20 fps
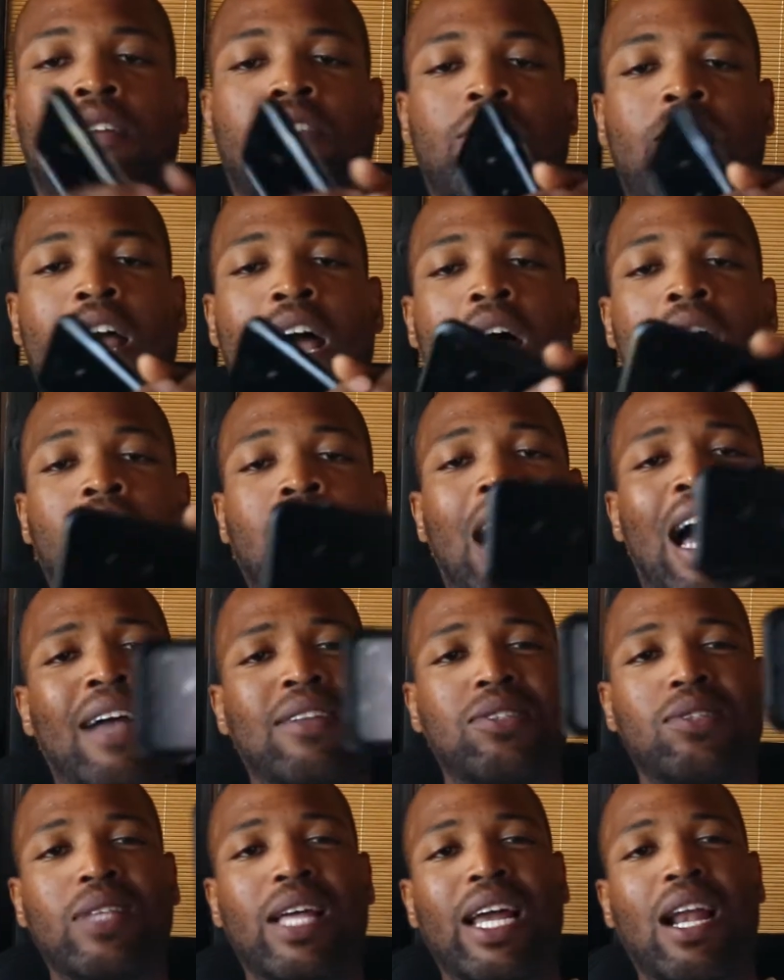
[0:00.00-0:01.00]
and around.
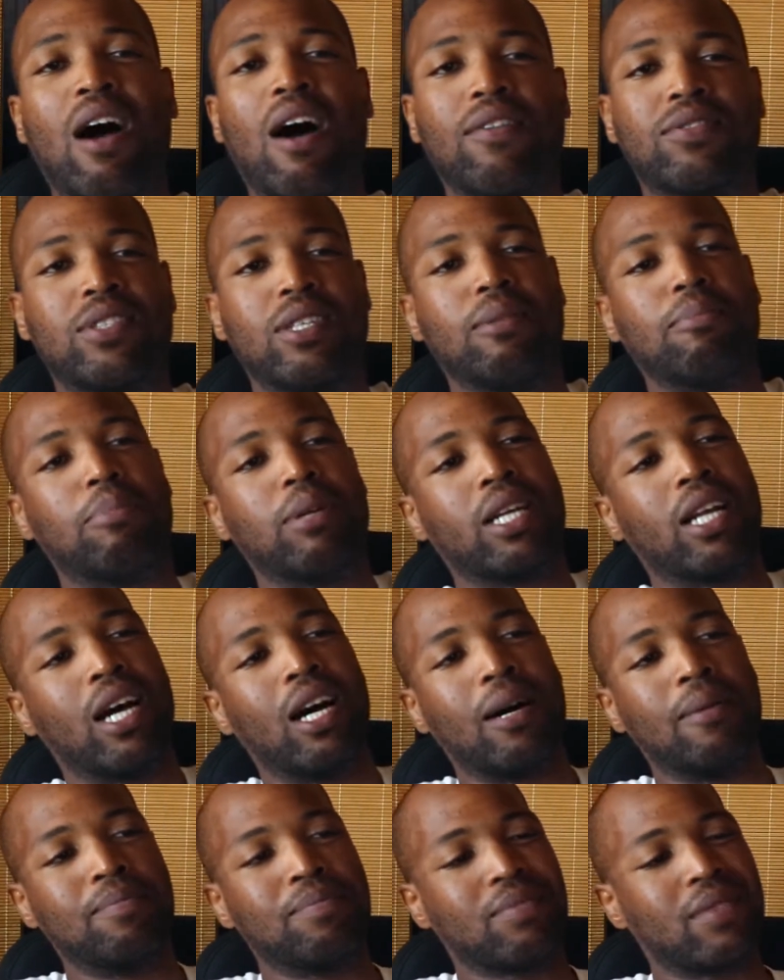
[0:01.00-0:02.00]
I do that often, but
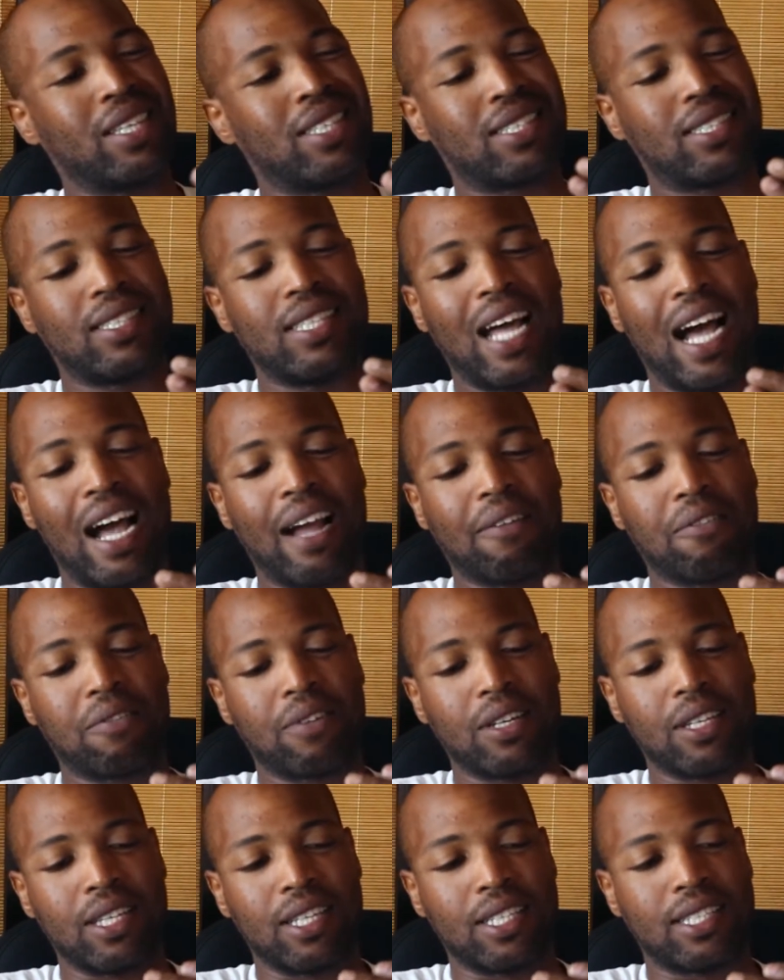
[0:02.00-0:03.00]
it's not
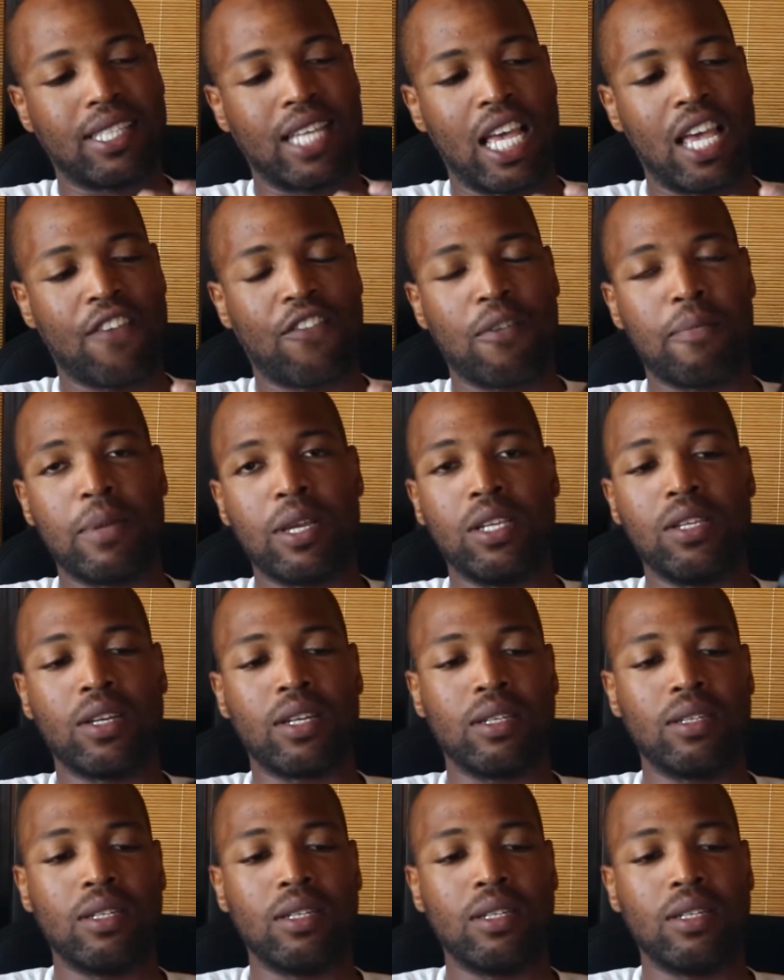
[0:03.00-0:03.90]
really safe. I mean,